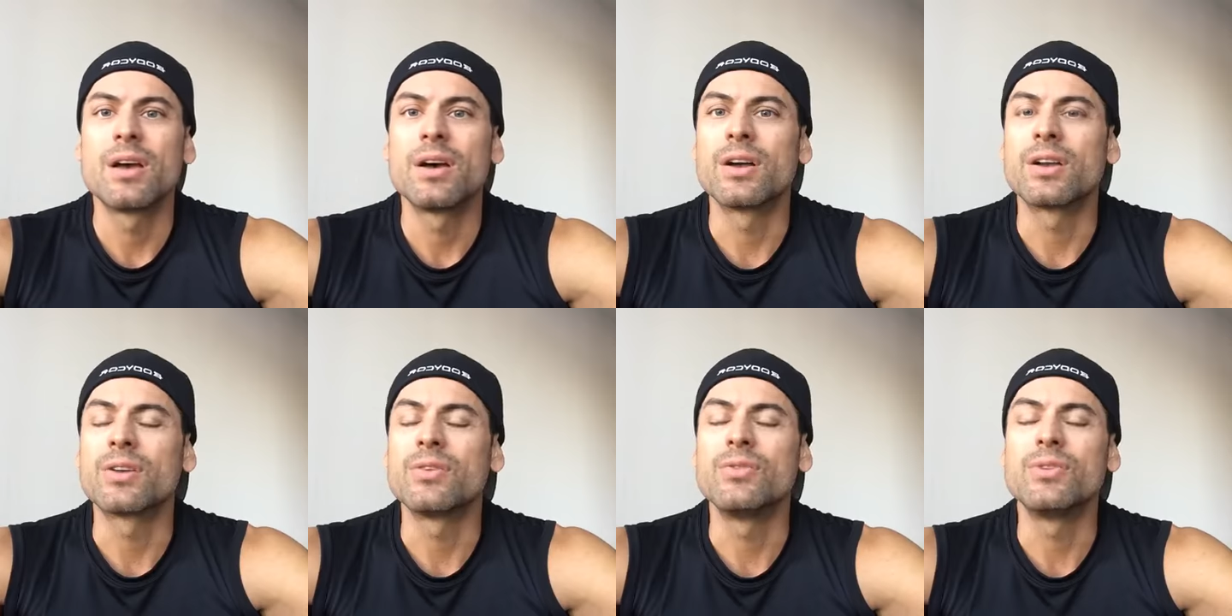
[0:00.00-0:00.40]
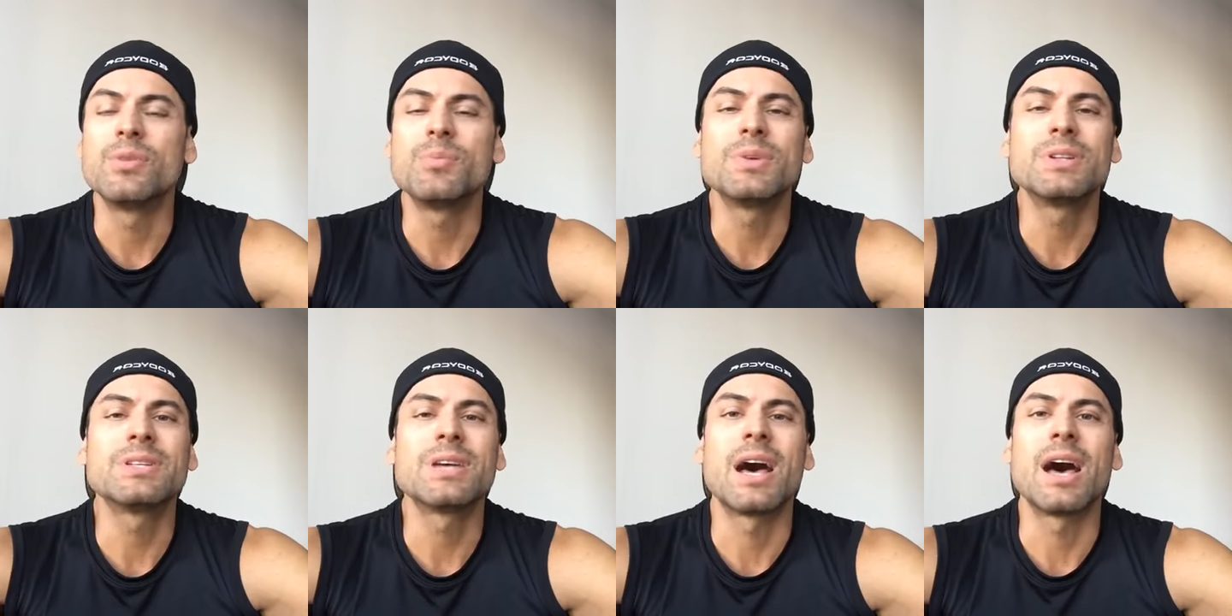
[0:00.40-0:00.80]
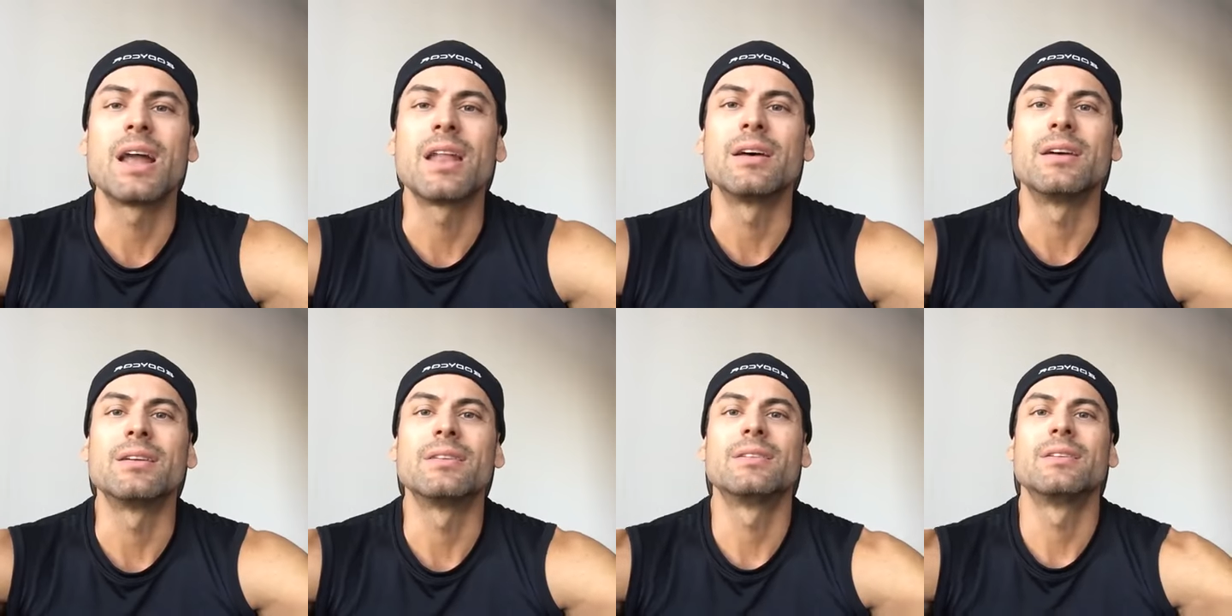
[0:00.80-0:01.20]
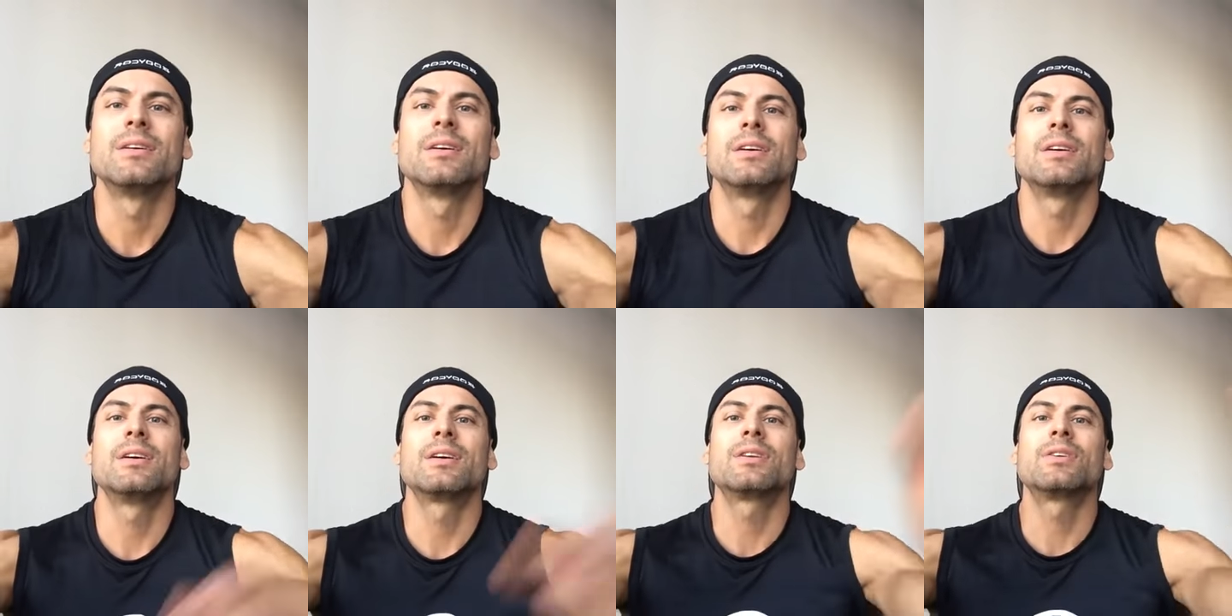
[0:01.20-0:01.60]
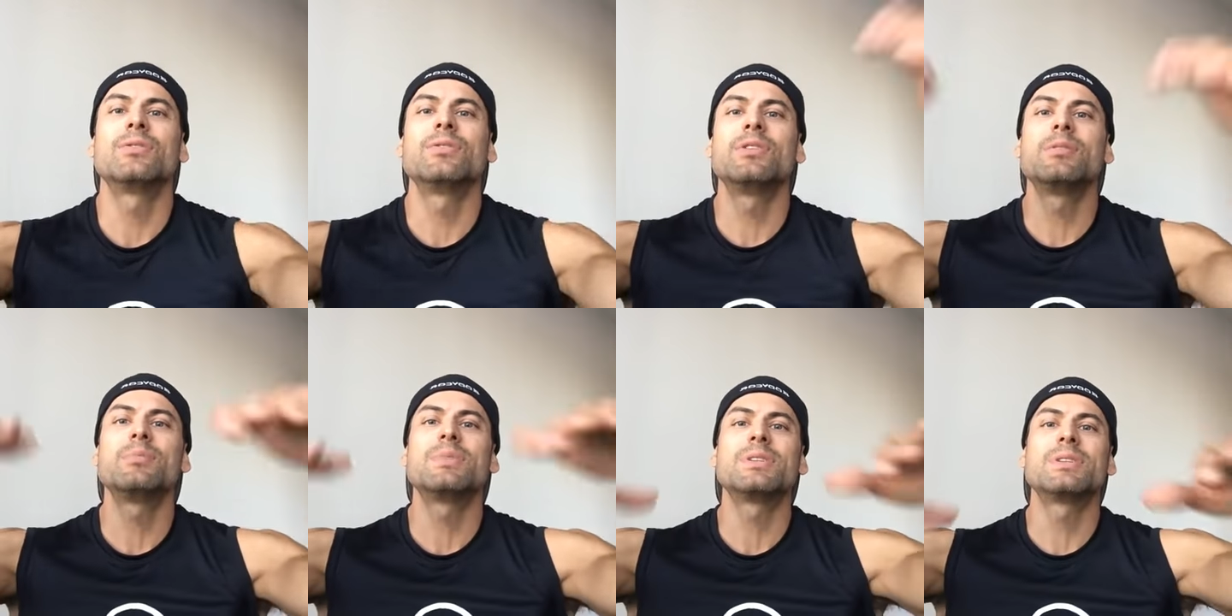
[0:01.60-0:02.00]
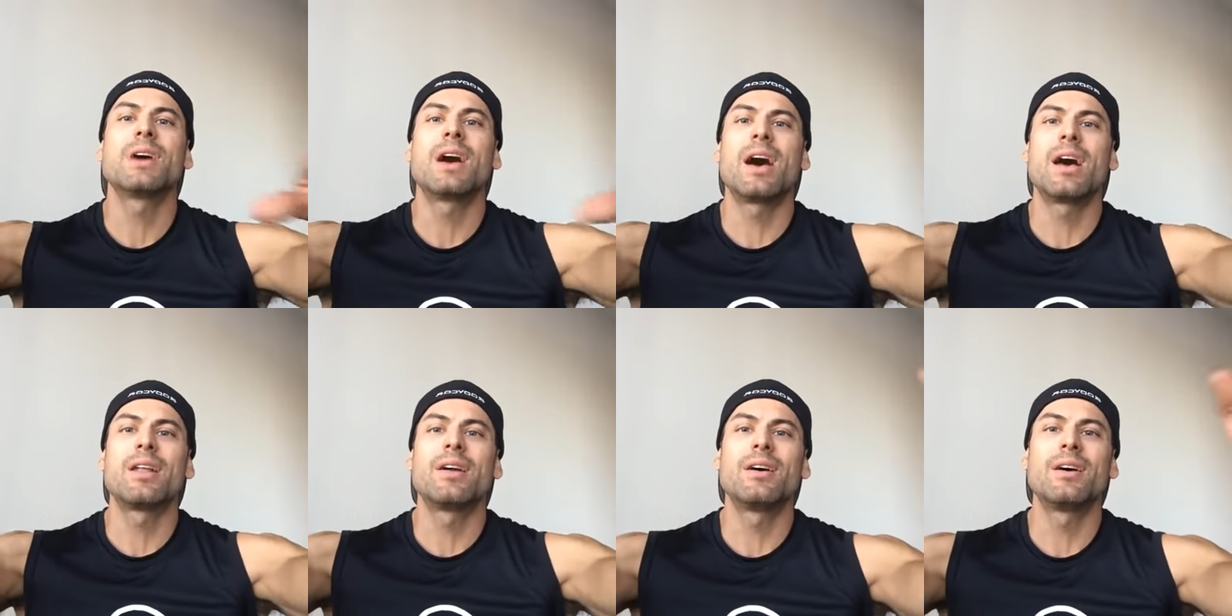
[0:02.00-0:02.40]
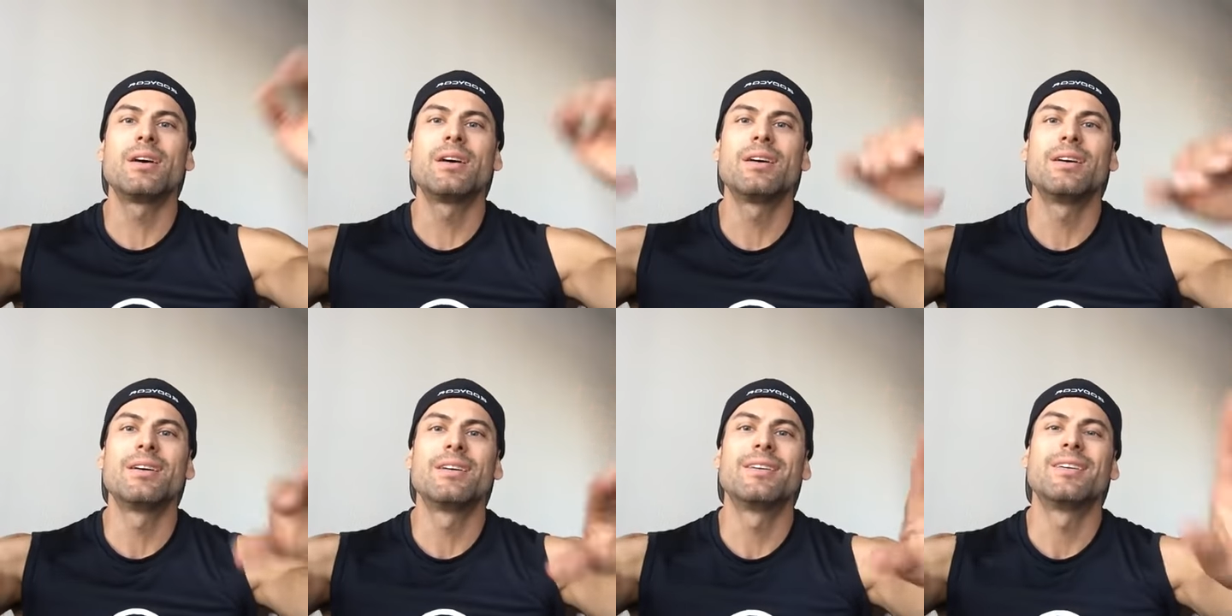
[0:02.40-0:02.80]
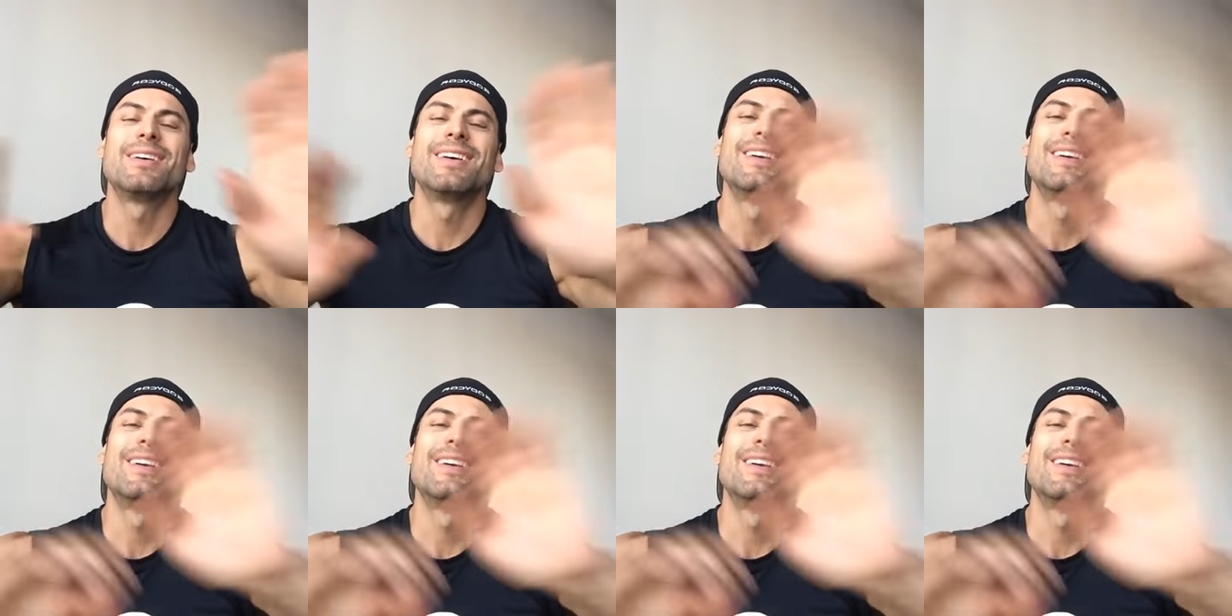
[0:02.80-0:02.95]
Hakuna Matata. Hakuna Matata.